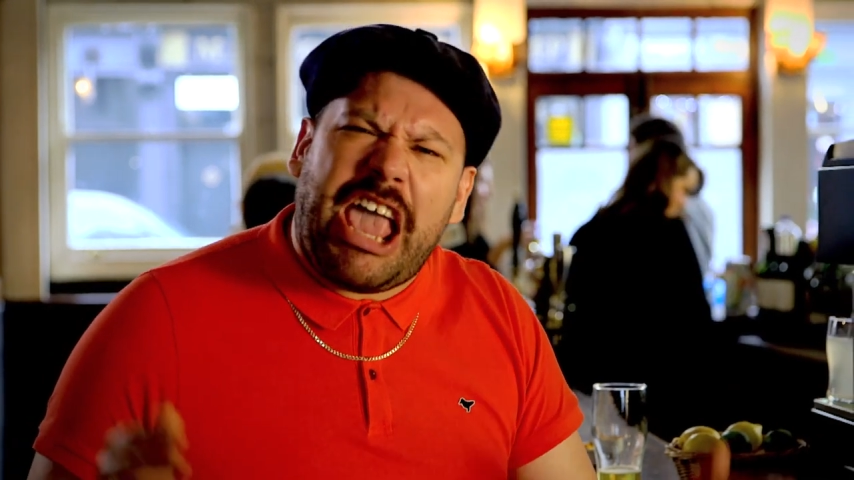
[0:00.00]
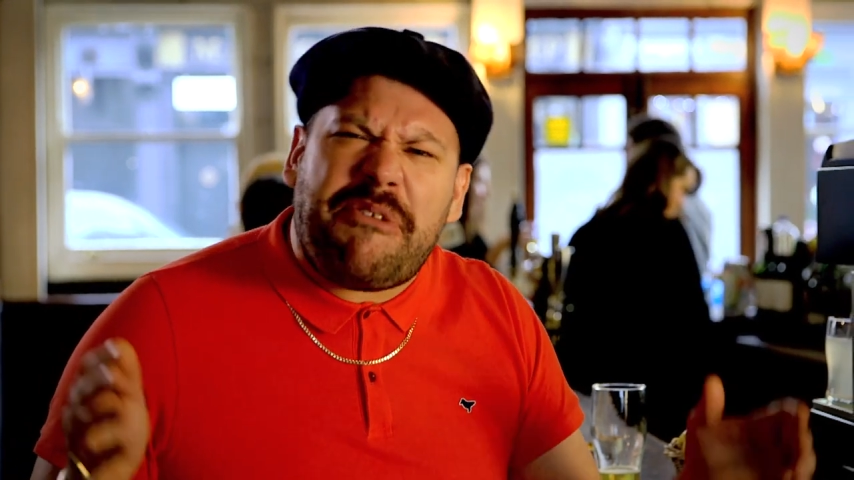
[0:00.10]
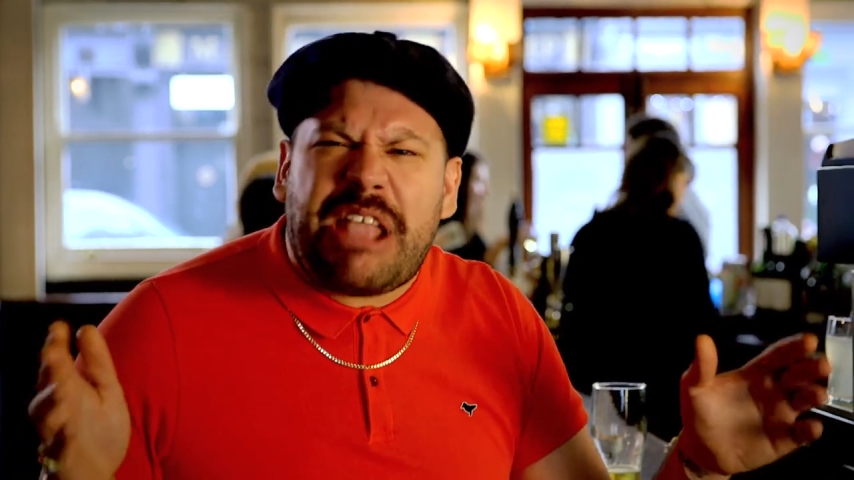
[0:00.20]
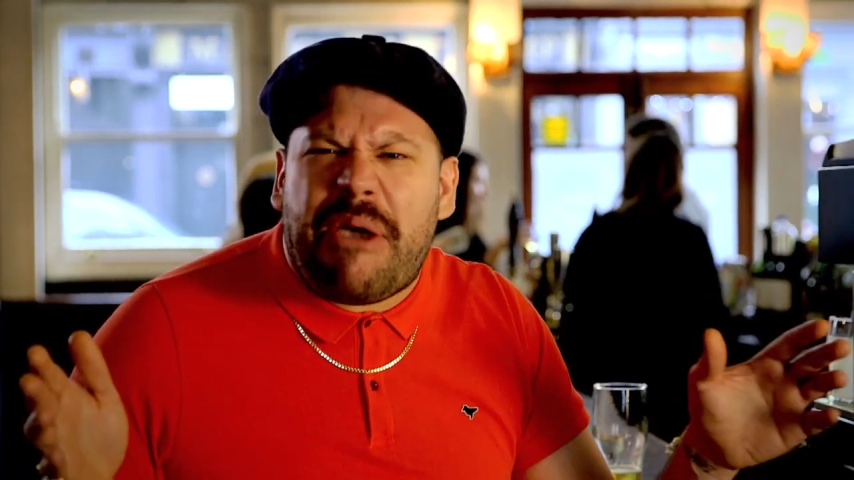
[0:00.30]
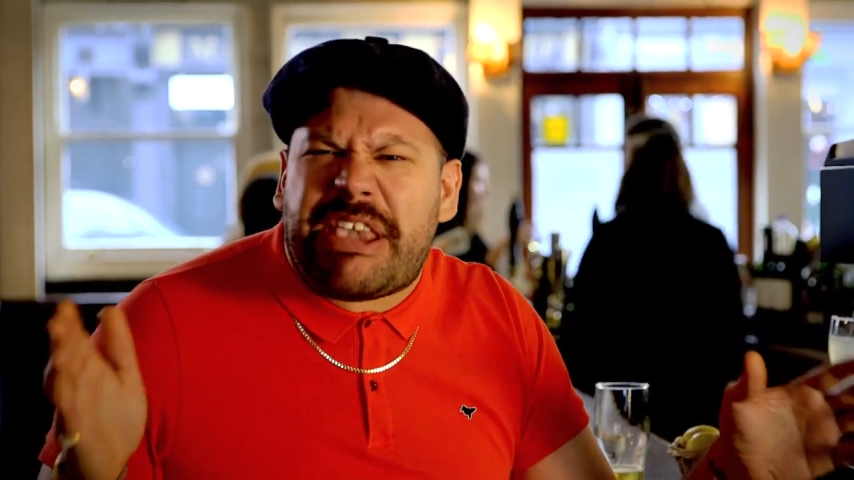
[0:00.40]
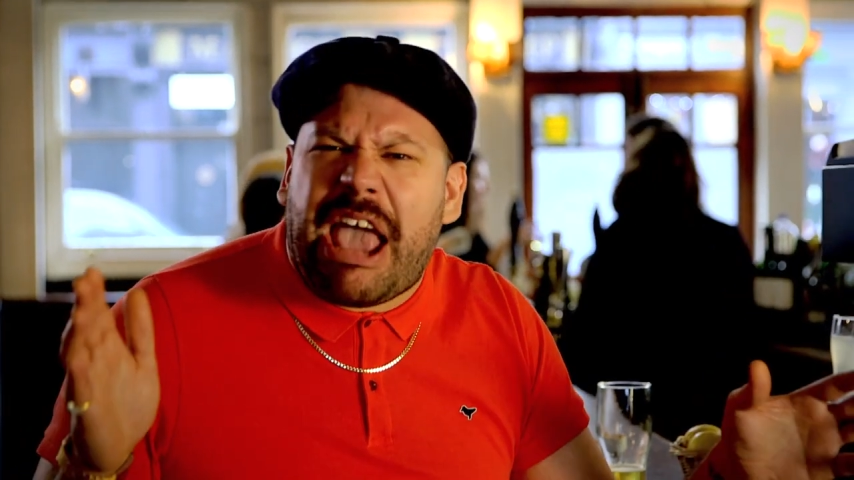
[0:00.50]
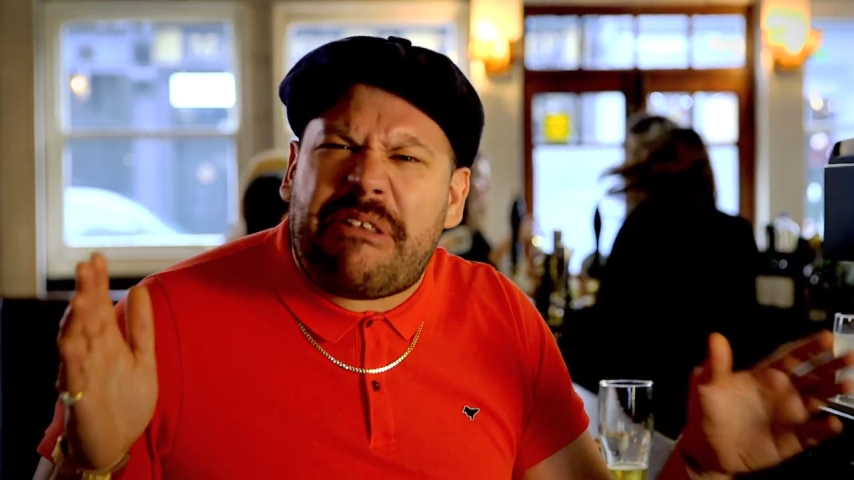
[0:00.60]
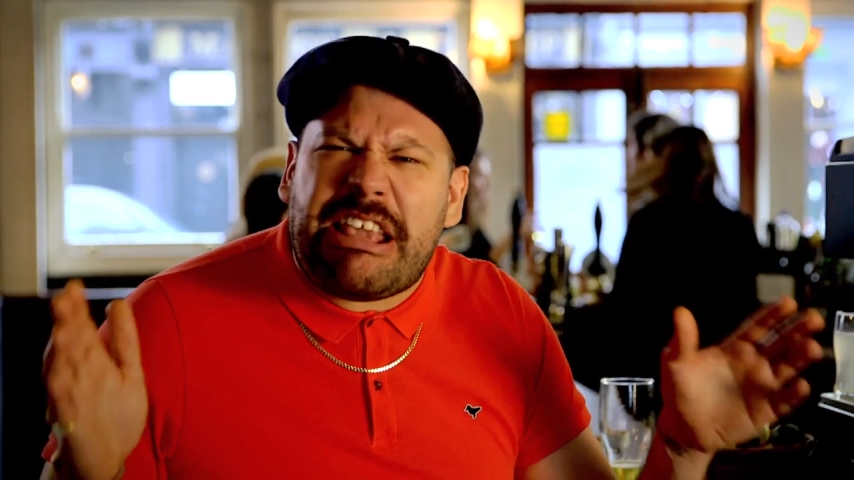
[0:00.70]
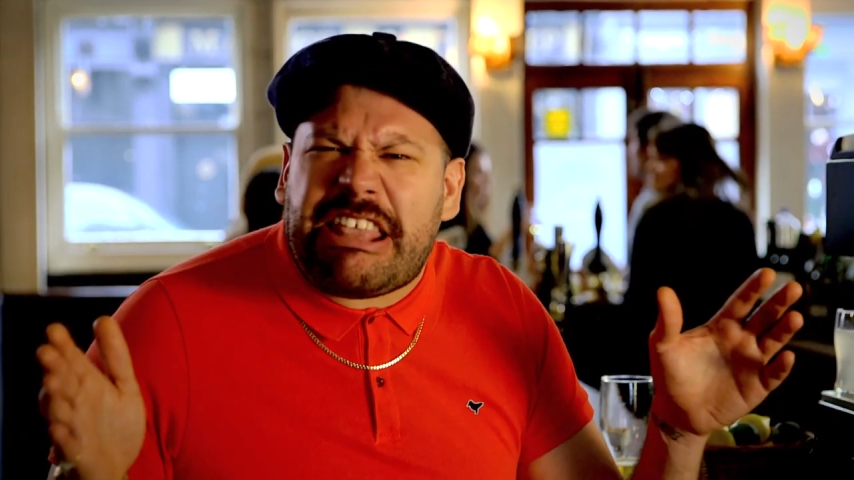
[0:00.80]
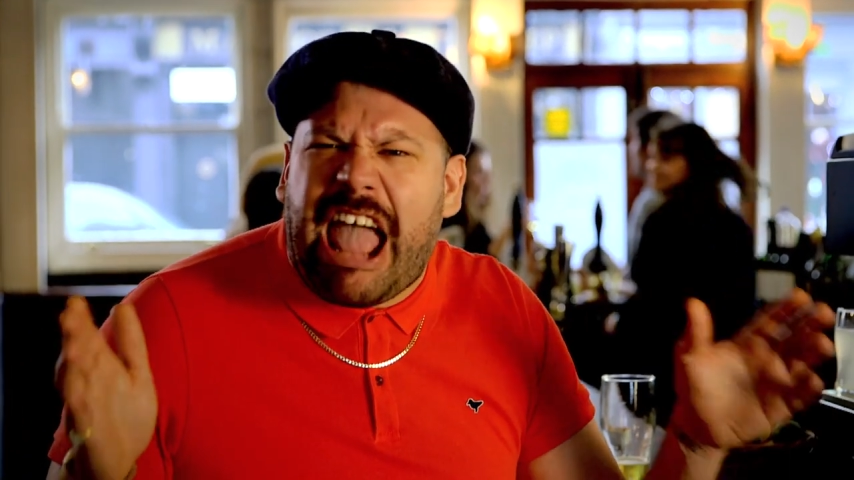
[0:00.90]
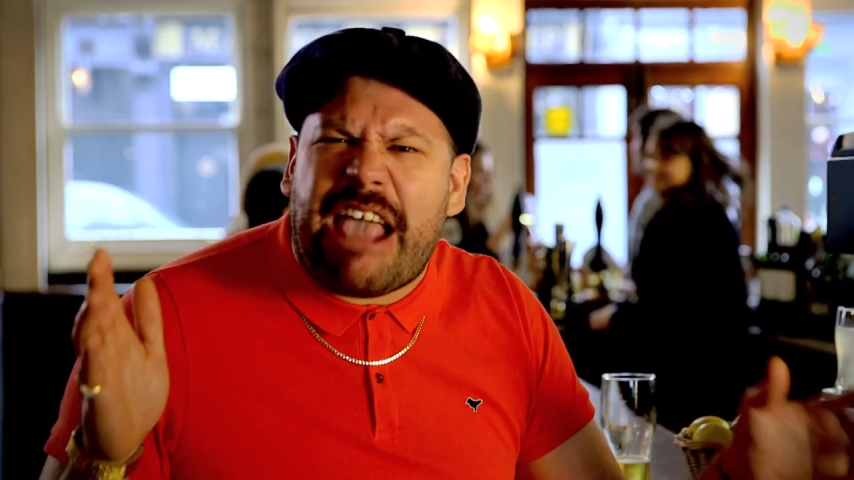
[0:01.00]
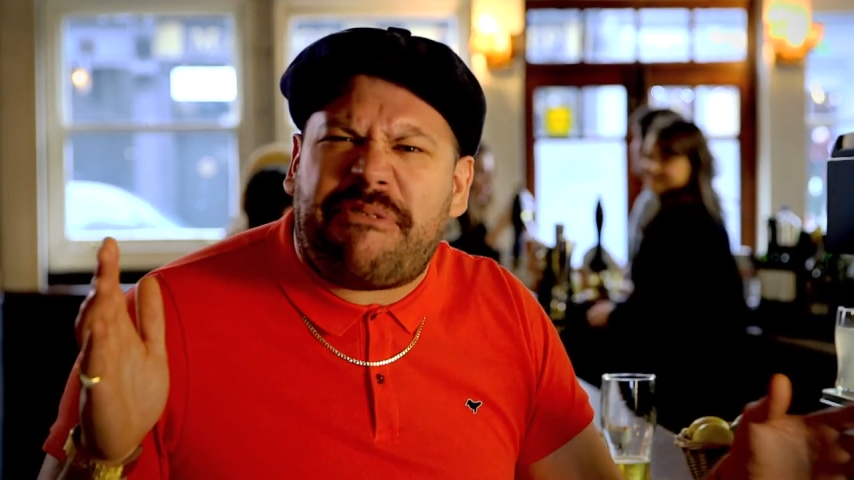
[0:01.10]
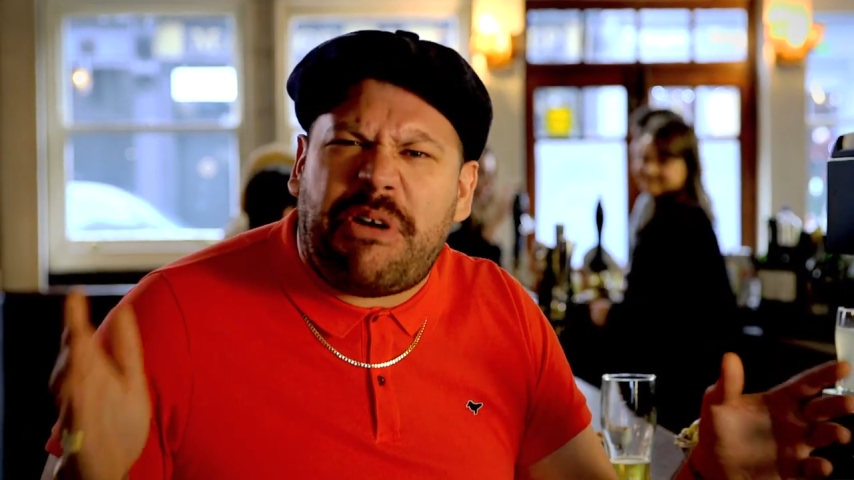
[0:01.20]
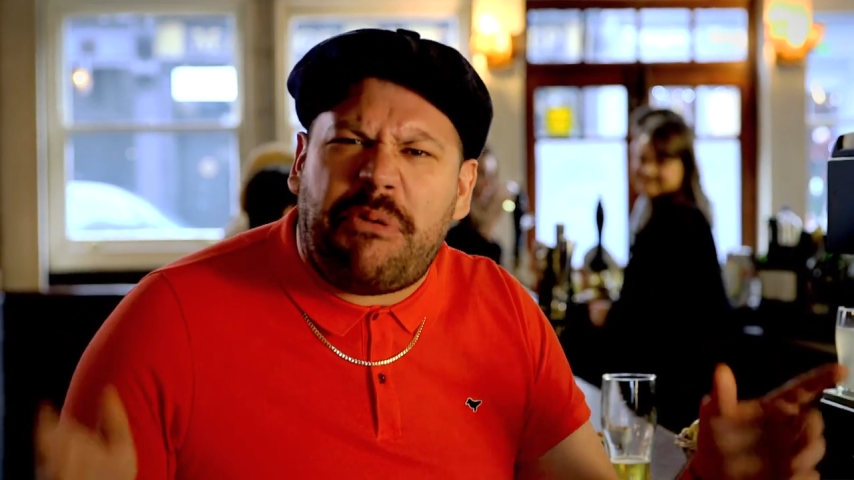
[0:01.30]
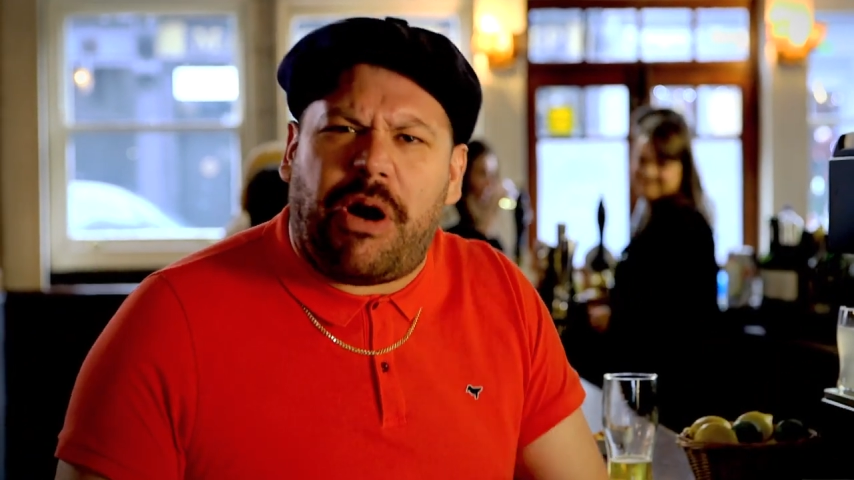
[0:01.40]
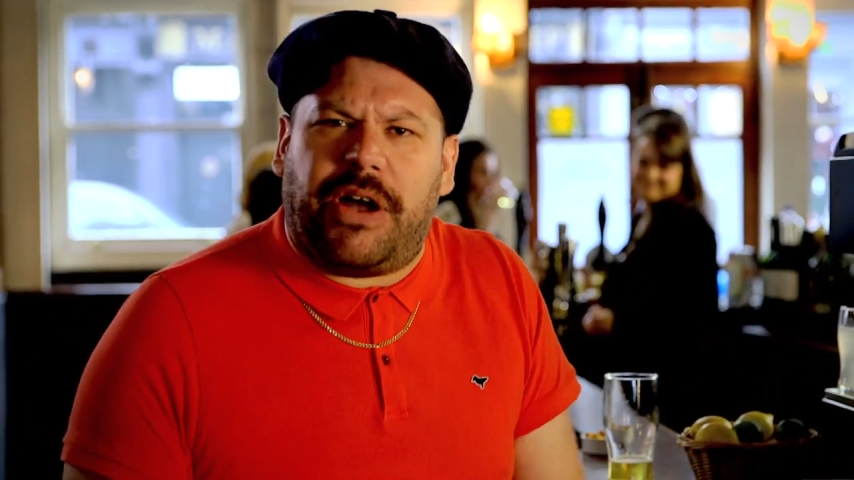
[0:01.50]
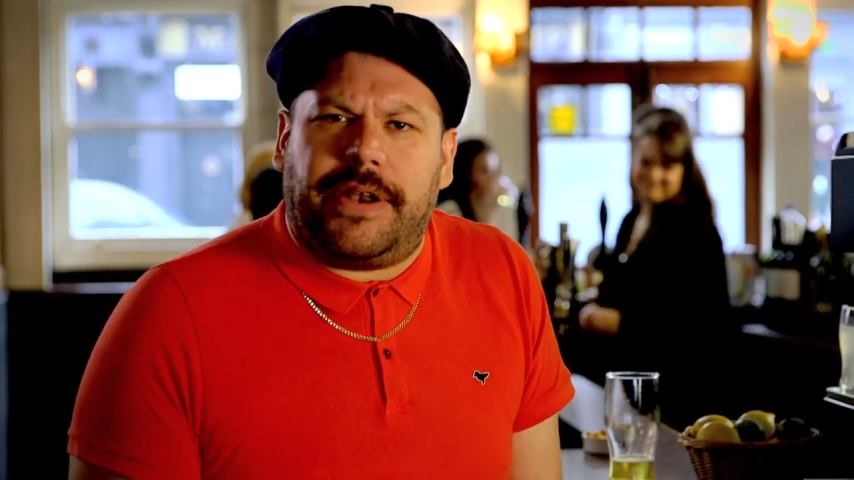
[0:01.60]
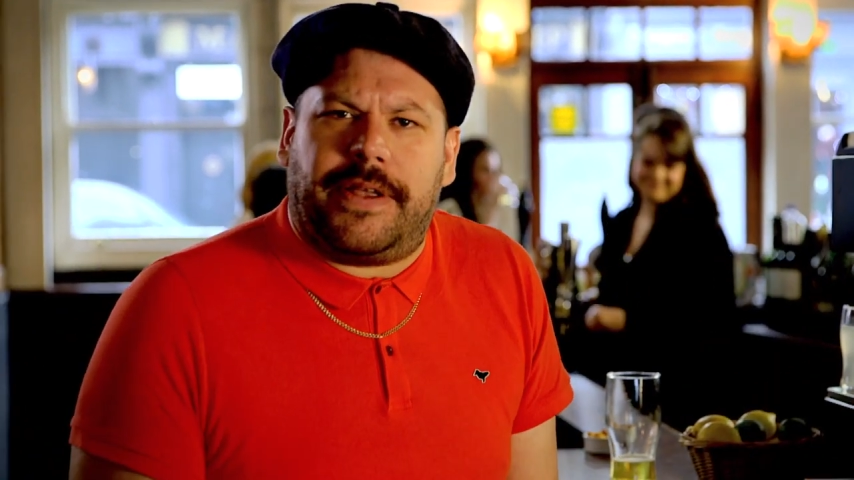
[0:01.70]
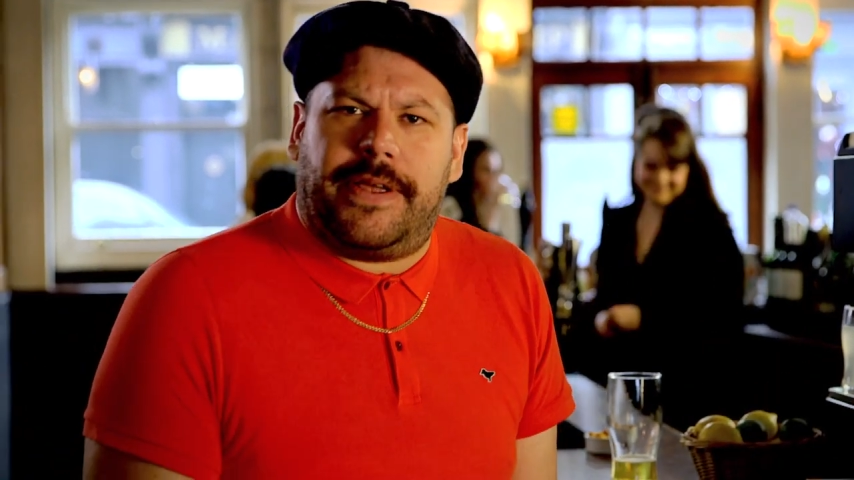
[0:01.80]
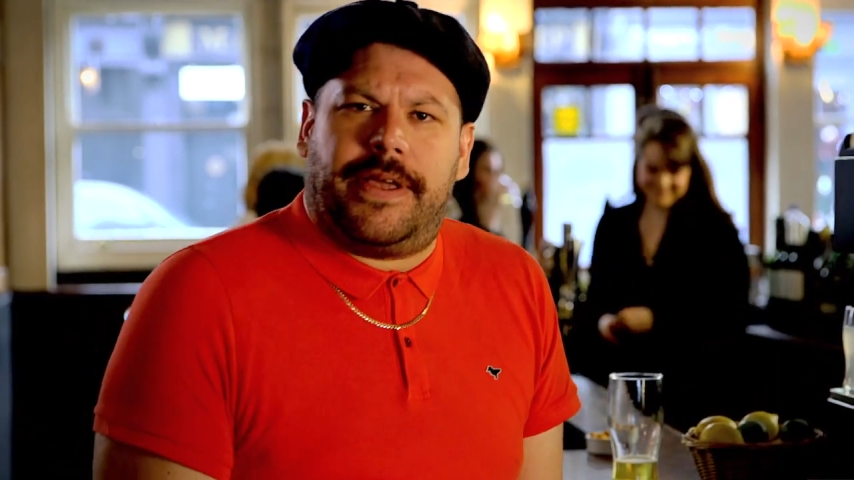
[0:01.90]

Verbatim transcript: even though he's only staying for one.